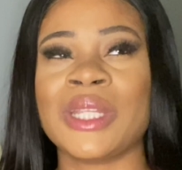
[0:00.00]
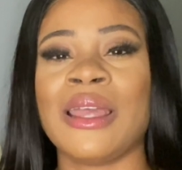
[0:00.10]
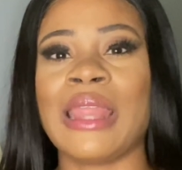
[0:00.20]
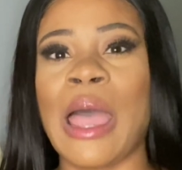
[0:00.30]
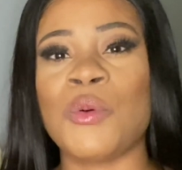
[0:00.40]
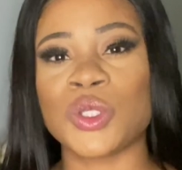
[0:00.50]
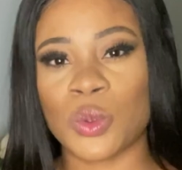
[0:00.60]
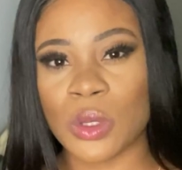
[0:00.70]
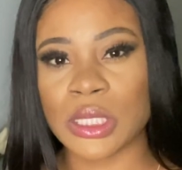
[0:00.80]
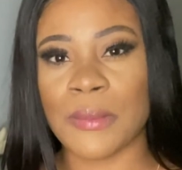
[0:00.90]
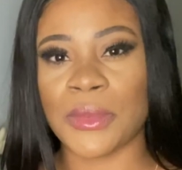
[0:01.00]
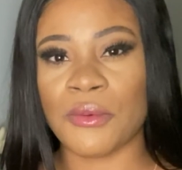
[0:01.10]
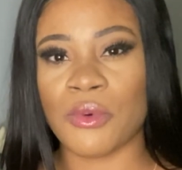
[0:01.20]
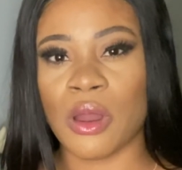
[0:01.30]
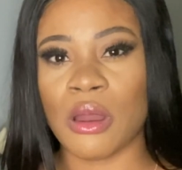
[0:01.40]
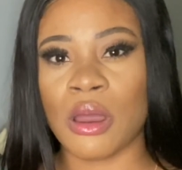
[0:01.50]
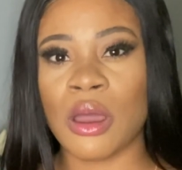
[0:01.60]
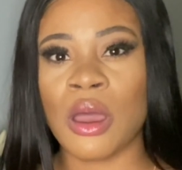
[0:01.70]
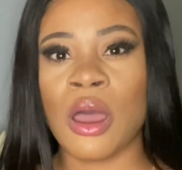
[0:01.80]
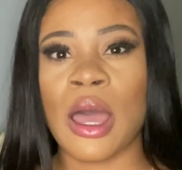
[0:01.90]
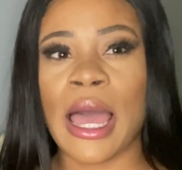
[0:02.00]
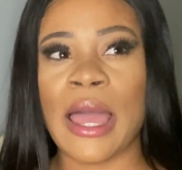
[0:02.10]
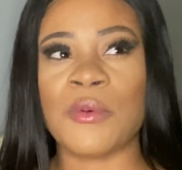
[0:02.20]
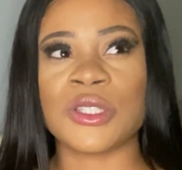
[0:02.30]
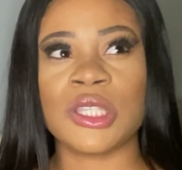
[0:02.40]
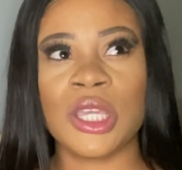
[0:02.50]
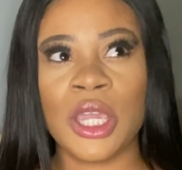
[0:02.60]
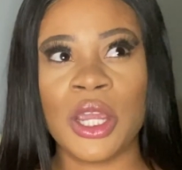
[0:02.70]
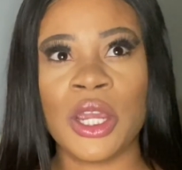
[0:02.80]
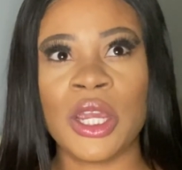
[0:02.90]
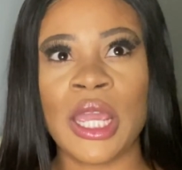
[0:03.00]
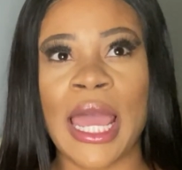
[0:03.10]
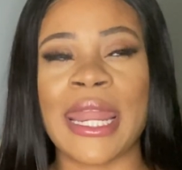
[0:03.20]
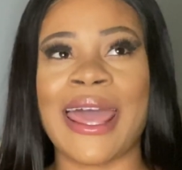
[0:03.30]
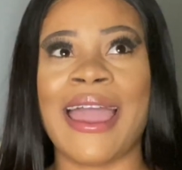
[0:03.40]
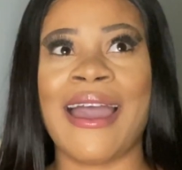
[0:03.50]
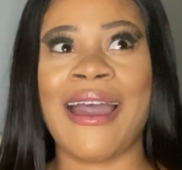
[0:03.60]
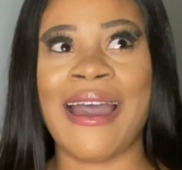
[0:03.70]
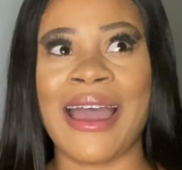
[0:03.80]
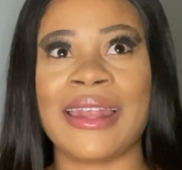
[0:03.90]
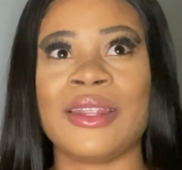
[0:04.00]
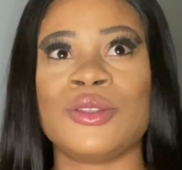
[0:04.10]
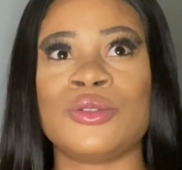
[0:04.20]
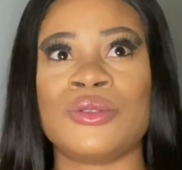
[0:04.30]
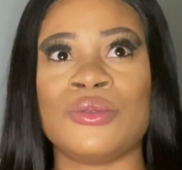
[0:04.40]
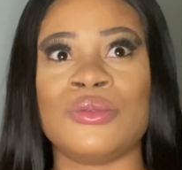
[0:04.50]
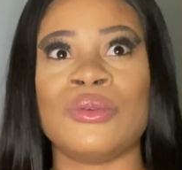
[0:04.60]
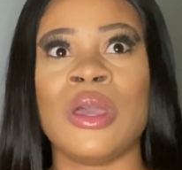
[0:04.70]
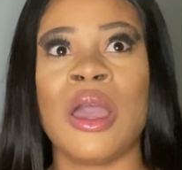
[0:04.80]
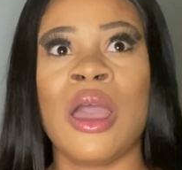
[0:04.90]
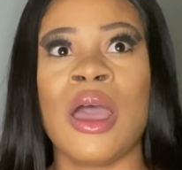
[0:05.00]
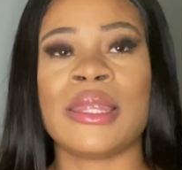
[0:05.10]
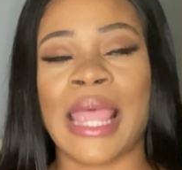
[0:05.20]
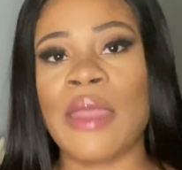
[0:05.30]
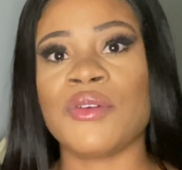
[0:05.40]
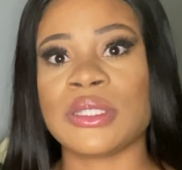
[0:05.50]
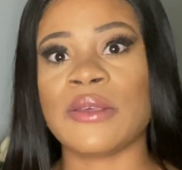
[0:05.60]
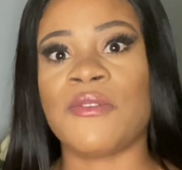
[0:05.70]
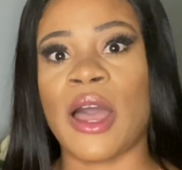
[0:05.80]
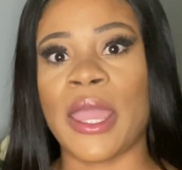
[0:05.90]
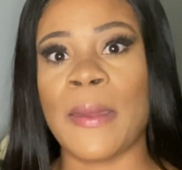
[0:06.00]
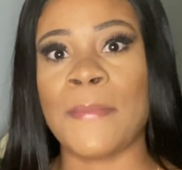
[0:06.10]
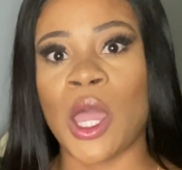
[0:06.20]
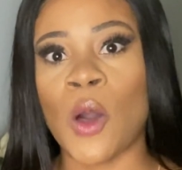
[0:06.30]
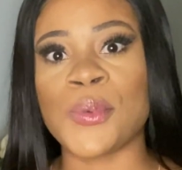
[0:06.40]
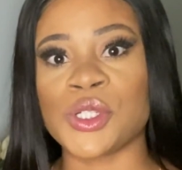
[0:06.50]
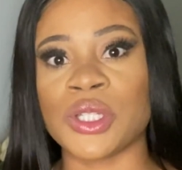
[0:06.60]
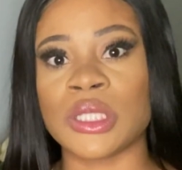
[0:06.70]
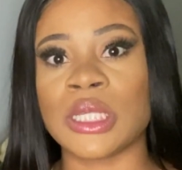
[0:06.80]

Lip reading: I was doing something wrong. I was here and I had to diversify my options.